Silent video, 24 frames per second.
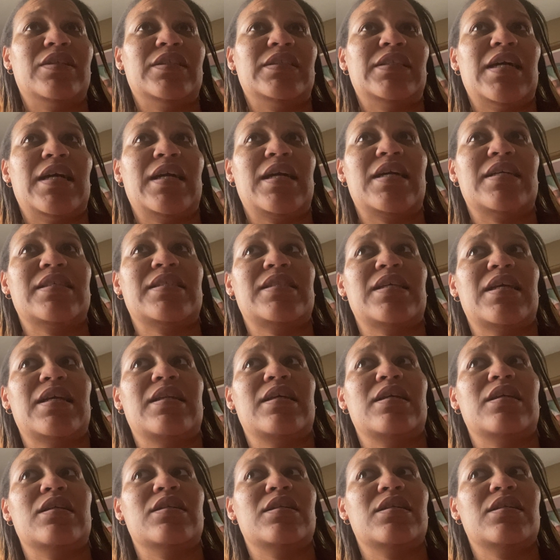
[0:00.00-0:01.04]
And like I
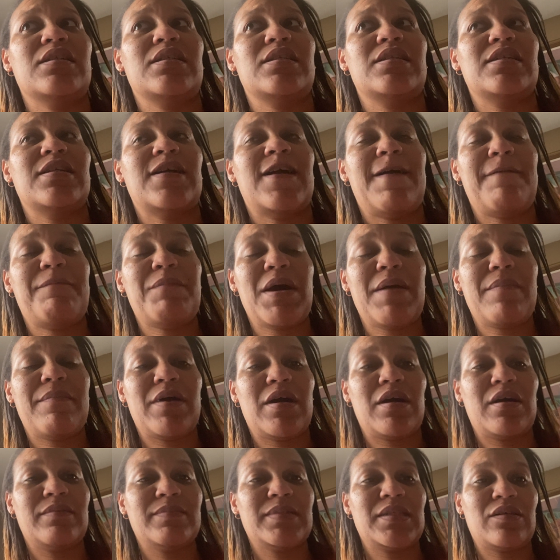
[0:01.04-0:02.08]
stated earlier, I'm my
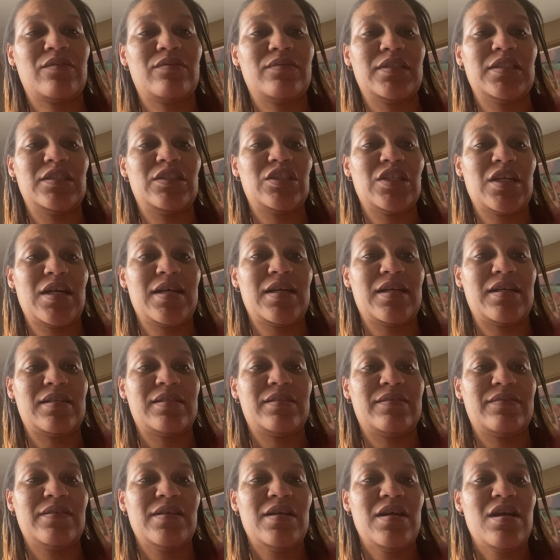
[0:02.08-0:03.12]
mom's only
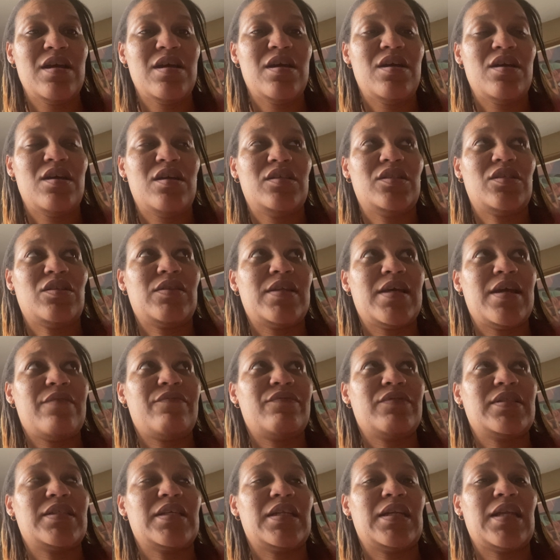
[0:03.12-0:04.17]
child. So that
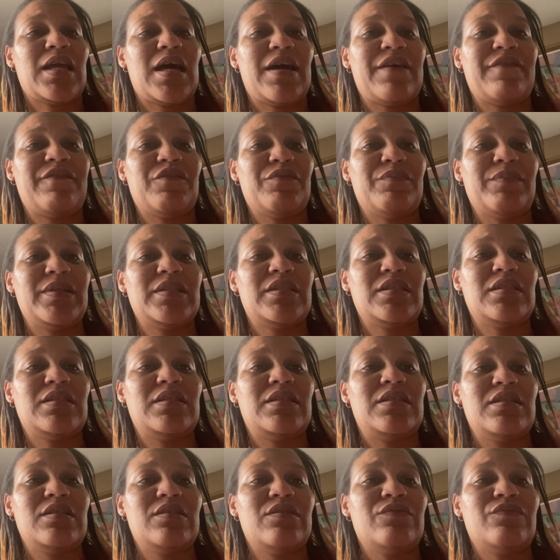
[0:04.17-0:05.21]
was a lot for me to
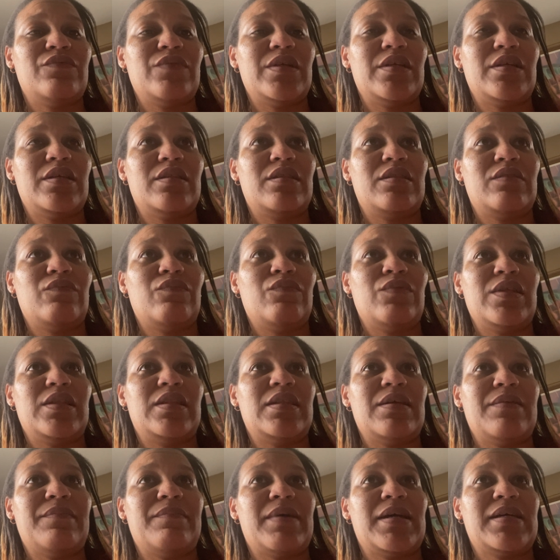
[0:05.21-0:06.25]
deal with
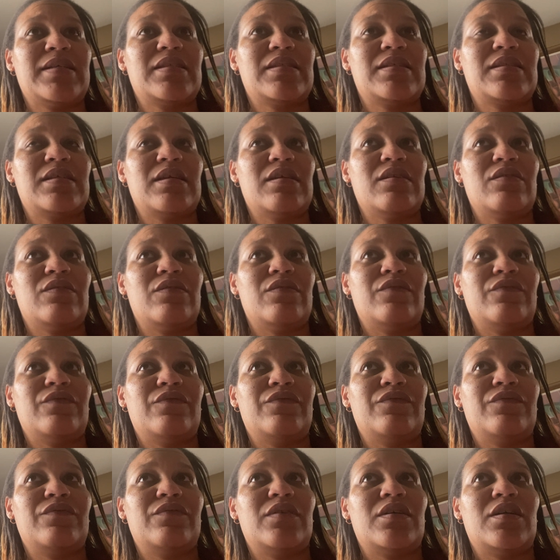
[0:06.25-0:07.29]
within
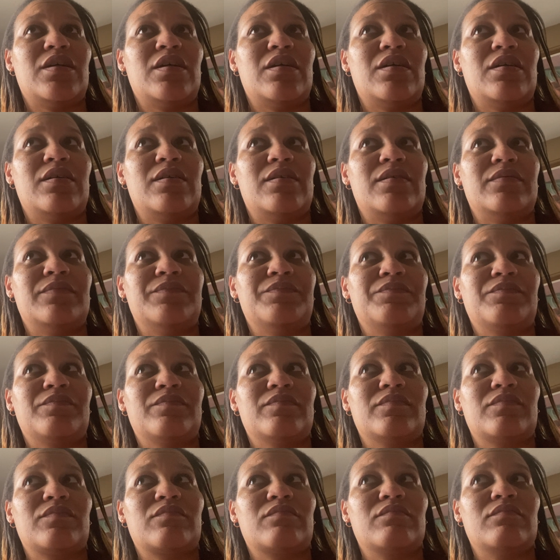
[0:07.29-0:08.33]
myself.
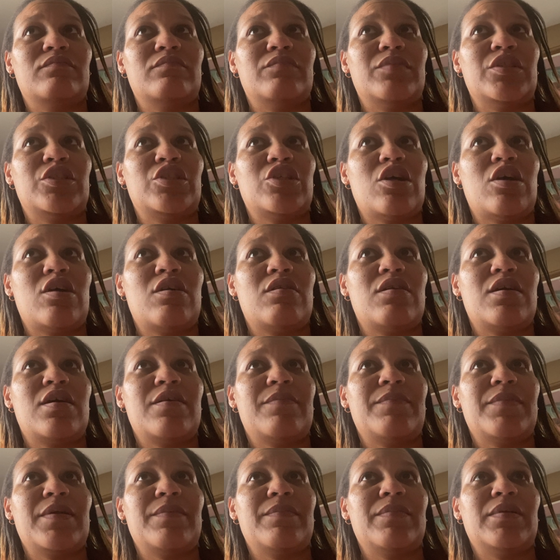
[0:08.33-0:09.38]
But y'all
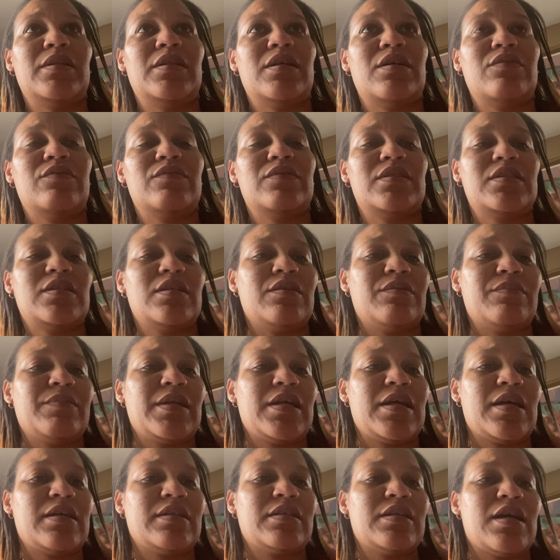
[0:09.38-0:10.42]
comment below and tell me
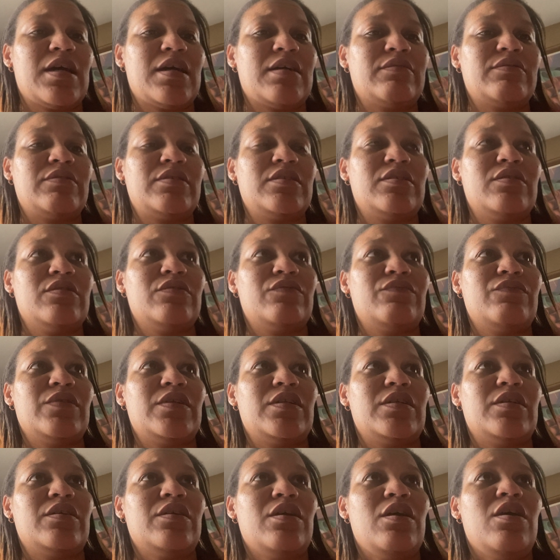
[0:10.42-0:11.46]
how y'all deal
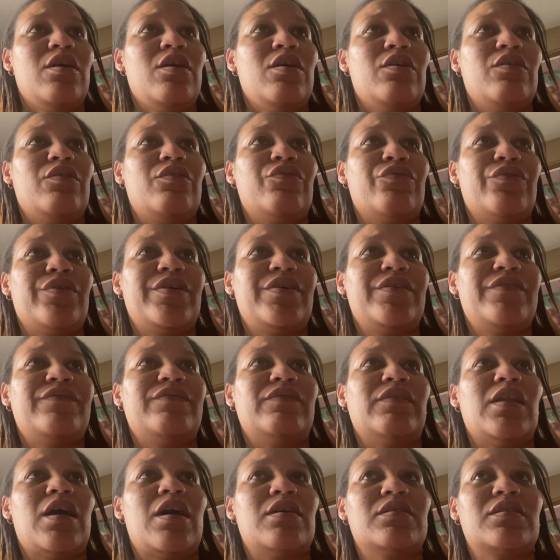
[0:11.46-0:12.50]
with grief,
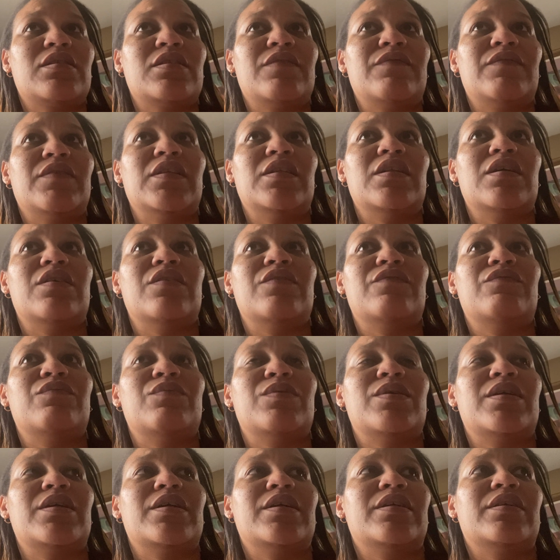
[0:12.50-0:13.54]
loss of a loved
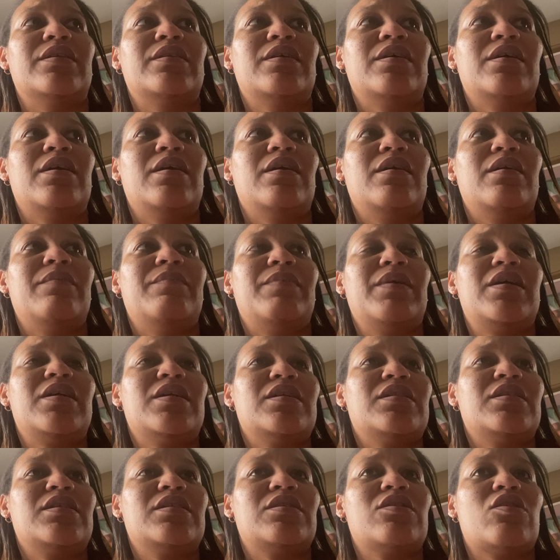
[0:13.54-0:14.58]
one,
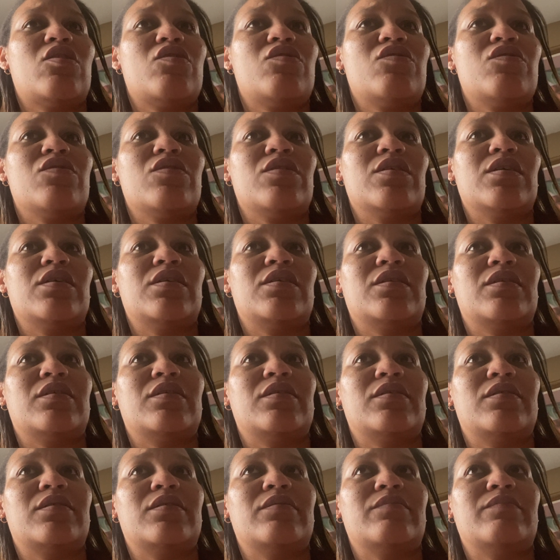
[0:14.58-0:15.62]
because it's hard.
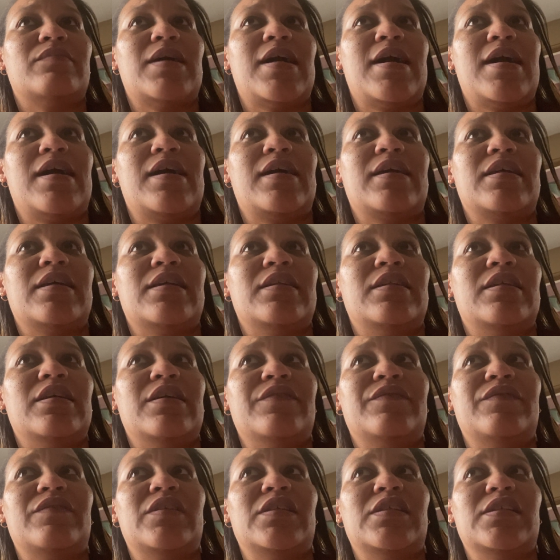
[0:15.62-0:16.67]
I can
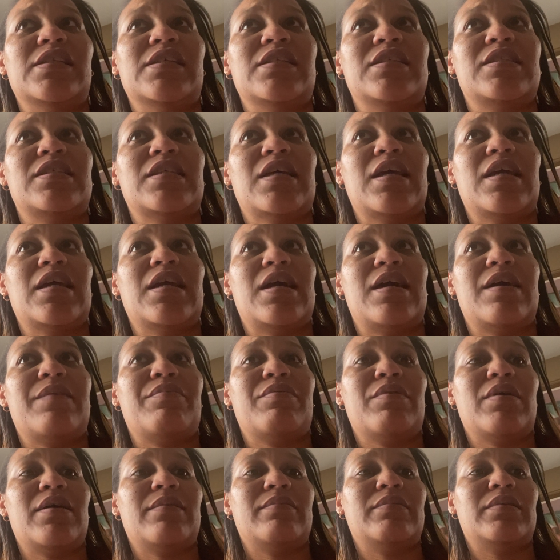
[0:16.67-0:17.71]
definitely say I
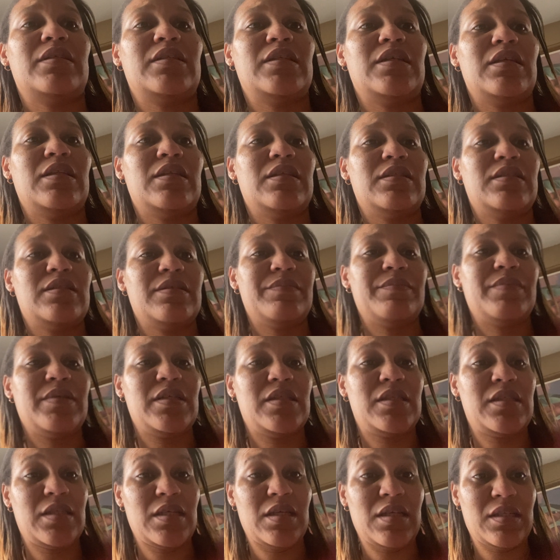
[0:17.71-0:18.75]
probably needed to be
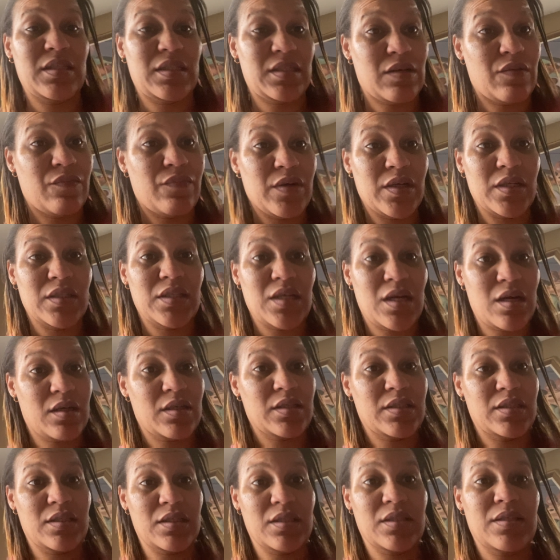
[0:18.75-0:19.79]
sitting somewhere
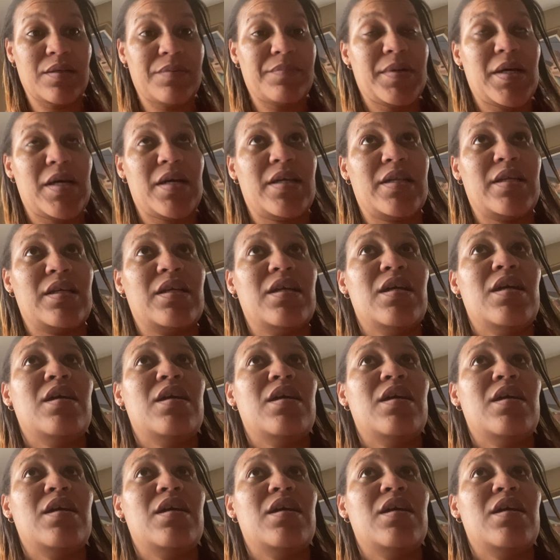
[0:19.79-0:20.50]
talking to somebody.